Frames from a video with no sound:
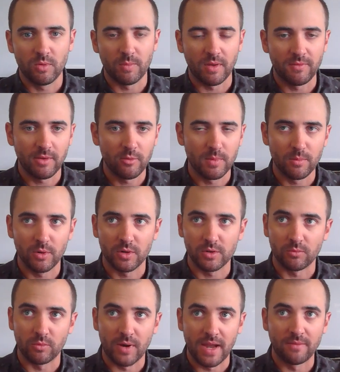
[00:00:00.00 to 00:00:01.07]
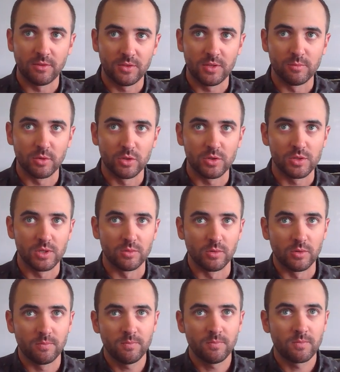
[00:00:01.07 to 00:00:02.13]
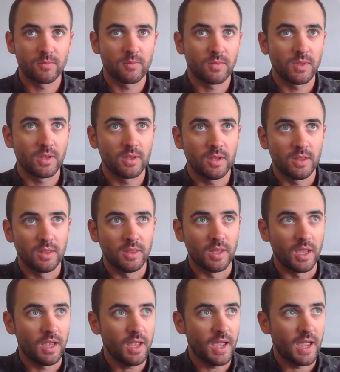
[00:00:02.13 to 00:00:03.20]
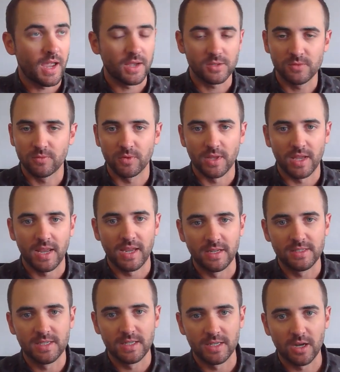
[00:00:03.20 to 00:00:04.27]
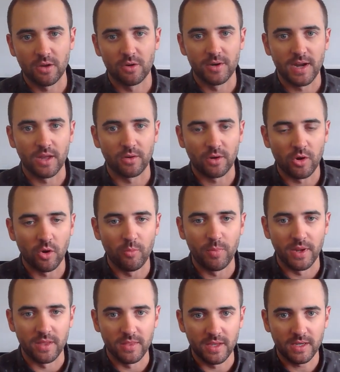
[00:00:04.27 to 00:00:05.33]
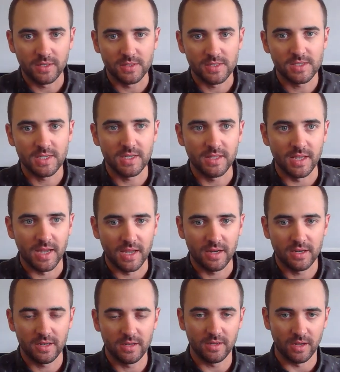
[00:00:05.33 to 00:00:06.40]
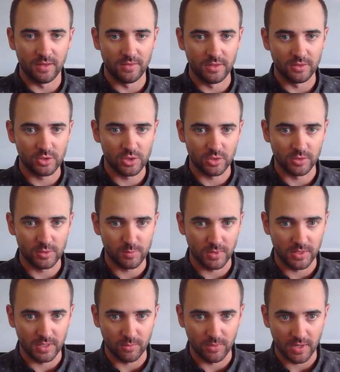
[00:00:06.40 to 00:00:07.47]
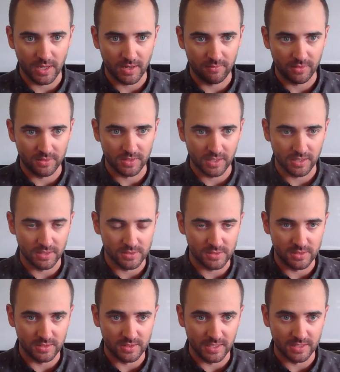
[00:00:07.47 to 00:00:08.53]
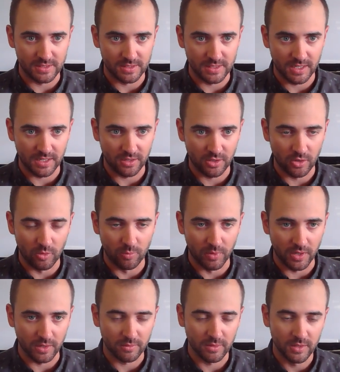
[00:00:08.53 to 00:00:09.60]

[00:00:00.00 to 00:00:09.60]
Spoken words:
family member arrived at the emergency room, they asked for that $1,800 copay. They can see that on the insurance plan that we have, that is the designated copay.